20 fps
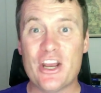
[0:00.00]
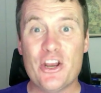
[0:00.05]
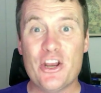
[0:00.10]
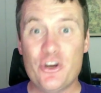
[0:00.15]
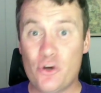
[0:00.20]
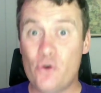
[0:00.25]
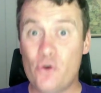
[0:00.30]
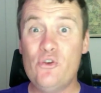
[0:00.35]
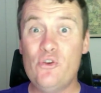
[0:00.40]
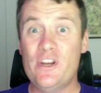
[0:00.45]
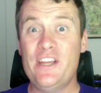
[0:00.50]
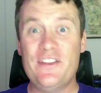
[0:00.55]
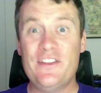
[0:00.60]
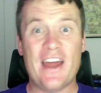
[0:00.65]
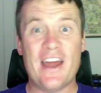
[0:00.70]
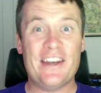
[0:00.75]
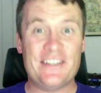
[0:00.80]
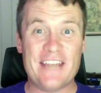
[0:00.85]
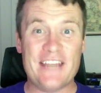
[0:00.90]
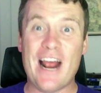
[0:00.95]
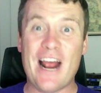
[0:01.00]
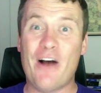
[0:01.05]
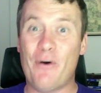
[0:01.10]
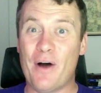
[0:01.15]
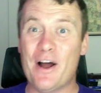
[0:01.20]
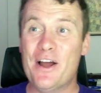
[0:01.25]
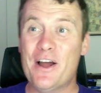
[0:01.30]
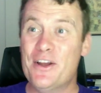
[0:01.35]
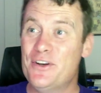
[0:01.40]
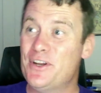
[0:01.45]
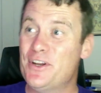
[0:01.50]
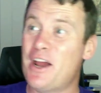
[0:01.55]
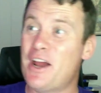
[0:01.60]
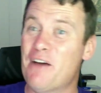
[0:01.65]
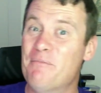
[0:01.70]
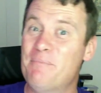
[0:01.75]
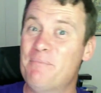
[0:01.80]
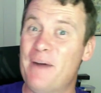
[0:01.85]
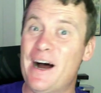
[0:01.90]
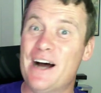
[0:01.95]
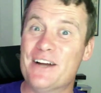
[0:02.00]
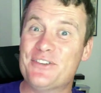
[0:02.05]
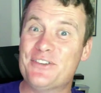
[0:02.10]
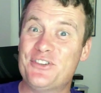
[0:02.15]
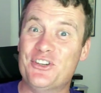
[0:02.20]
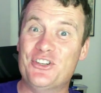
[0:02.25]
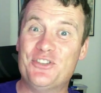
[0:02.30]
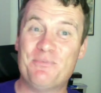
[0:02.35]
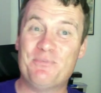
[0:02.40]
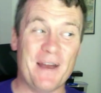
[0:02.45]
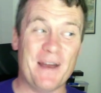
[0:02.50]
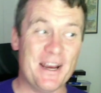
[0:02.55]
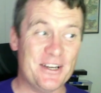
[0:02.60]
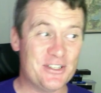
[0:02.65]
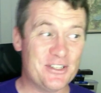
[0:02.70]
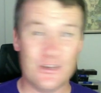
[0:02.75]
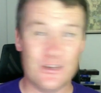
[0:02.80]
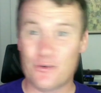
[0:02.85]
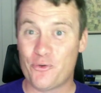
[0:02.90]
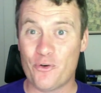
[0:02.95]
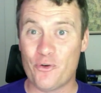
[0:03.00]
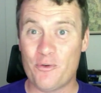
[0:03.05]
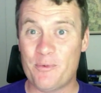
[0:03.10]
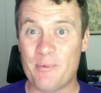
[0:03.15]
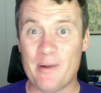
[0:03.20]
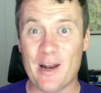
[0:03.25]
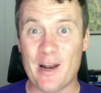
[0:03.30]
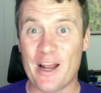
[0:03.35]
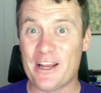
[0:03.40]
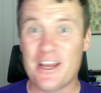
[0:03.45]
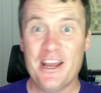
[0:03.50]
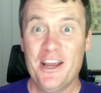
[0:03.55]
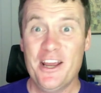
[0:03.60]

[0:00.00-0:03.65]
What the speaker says: you need that tower to come past in space, and the group to be like,